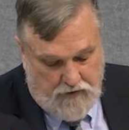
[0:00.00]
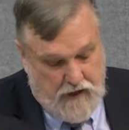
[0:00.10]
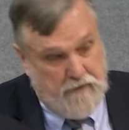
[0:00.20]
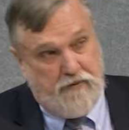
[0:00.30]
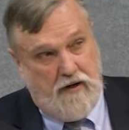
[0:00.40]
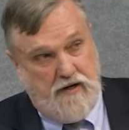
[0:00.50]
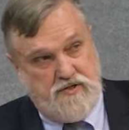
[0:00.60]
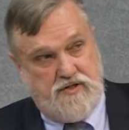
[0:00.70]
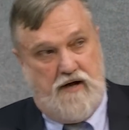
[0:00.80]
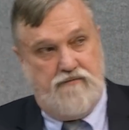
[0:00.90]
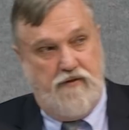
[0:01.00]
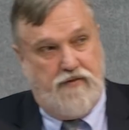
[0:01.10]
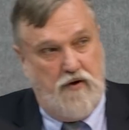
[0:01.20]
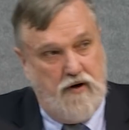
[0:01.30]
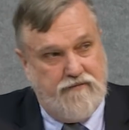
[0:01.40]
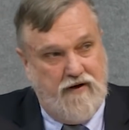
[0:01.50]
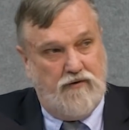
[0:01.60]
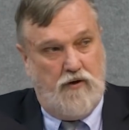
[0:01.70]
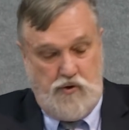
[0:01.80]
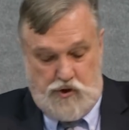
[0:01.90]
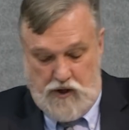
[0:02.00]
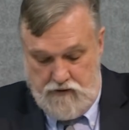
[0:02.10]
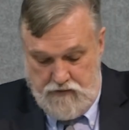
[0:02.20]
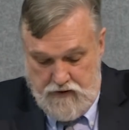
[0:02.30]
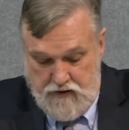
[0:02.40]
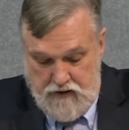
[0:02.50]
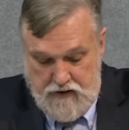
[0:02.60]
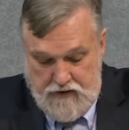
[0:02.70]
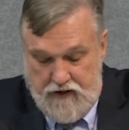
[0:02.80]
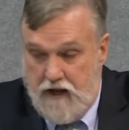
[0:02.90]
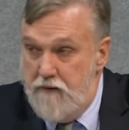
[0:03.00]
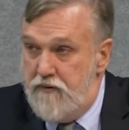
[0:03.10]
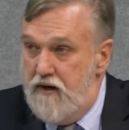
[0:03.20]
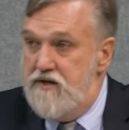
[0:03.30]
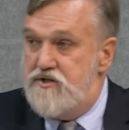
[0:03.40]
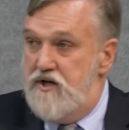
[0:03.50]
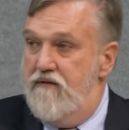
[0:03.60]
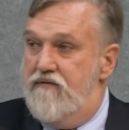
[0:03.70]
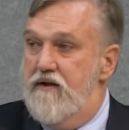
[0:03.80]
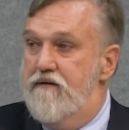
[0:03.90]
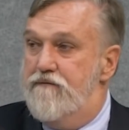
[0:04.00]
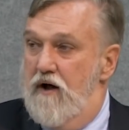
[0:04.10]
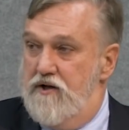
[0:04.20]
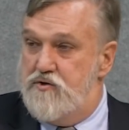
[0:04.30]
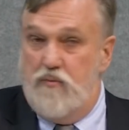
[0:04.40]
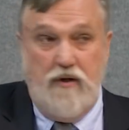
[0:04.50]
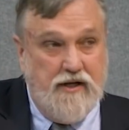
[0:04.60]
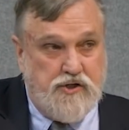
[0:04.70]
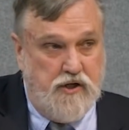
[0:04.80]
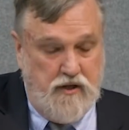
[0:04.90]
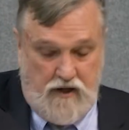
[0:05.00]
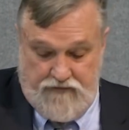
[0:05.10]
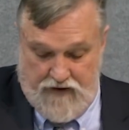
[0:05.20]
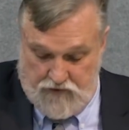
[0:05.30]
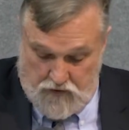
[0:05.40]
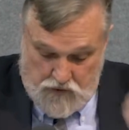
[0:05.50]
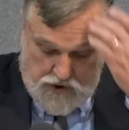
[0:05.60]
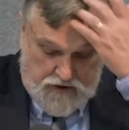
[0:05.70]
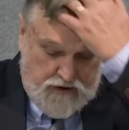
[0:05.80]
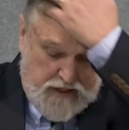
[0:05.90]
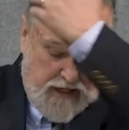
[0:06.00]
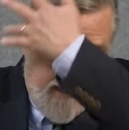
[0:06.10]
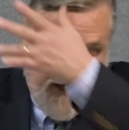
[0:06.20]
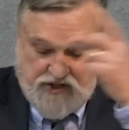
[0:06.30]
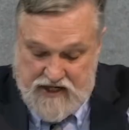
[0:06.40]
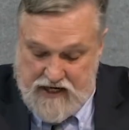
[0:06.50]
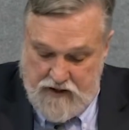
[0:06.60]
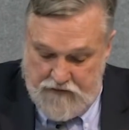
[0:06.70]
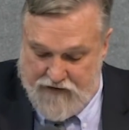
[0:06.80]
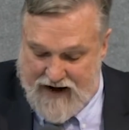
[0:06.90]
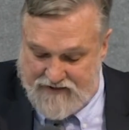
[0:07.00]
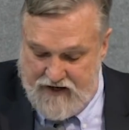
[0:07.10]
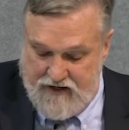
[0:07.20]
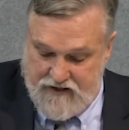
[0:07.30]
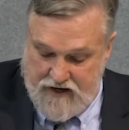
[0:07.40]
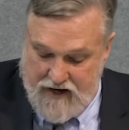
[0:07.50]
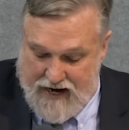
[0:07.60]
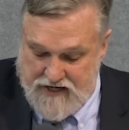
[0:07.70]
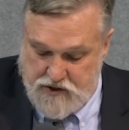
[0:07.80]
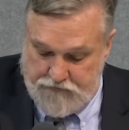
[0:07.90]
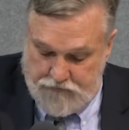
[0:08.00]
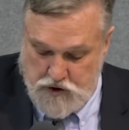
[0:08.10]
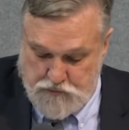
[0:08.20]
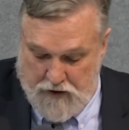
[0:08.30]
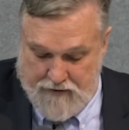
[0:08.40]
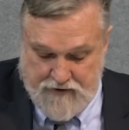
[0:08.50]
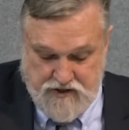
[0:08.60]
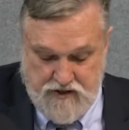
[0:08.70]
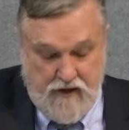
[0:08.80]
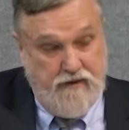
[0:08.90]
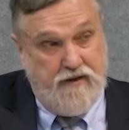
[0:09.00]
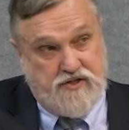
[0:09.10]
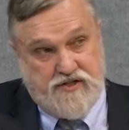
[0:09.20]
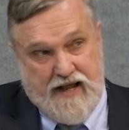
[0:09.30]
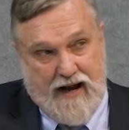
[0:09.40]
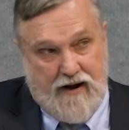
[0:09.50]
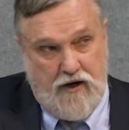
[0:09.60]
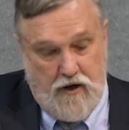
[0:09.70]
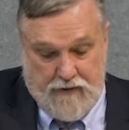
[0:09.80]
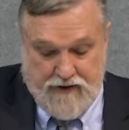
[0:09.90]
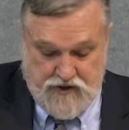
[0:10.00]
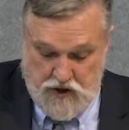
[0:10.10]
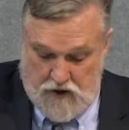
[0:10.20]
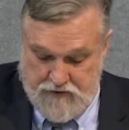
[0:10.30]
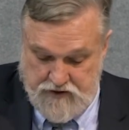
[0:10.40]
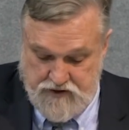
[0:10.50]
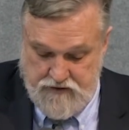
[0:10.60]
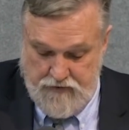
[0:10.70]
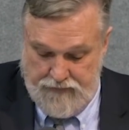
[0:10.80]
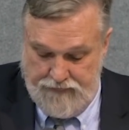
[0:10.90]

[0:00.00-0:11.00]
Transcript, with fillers: the impudence of the theory of evolution, the impudence of the false religion of evolution, is seen in the fact that it denies the first premise that is set out here by the psalmist.